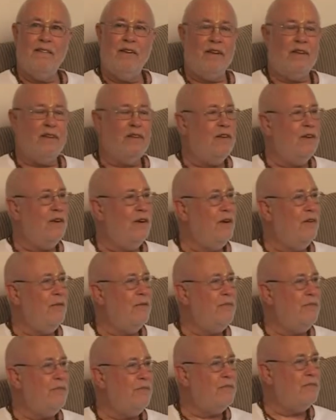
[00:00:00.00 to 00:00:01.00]
But
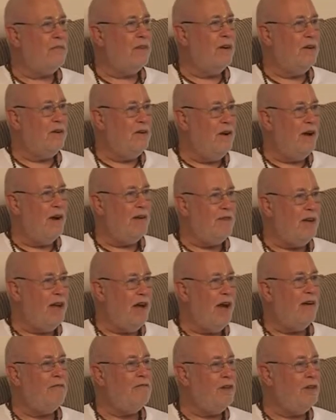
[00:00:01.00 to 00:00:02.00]
you have to
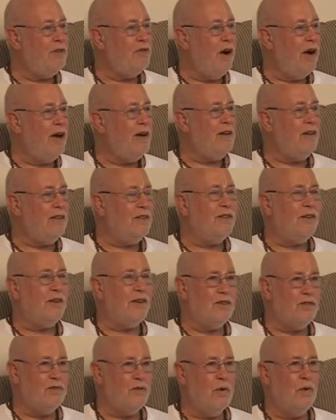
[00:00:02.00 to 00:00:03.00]
have the trident to
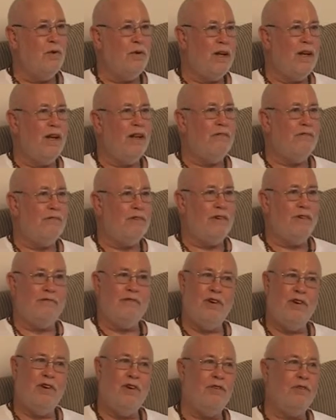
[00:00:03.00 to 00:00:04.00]
control the elephant.
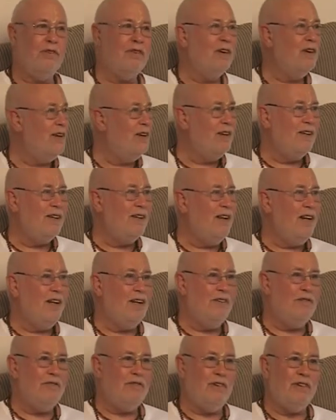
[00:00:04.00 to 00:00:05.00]
If you don't, the
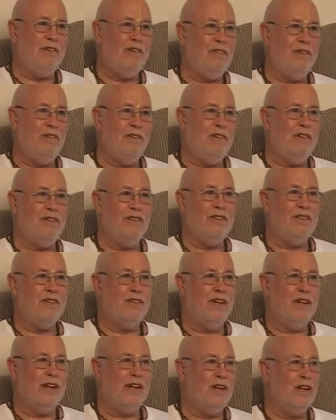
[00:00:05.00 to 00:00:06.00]
elephant will
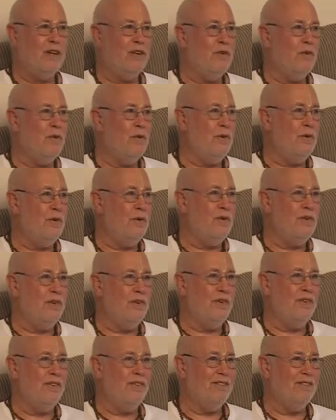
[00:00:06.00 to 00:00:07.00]
just like ignore you, you
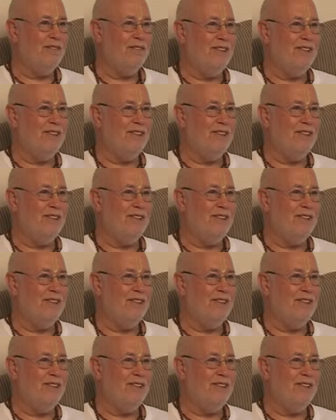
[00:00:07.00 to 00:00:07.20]
know.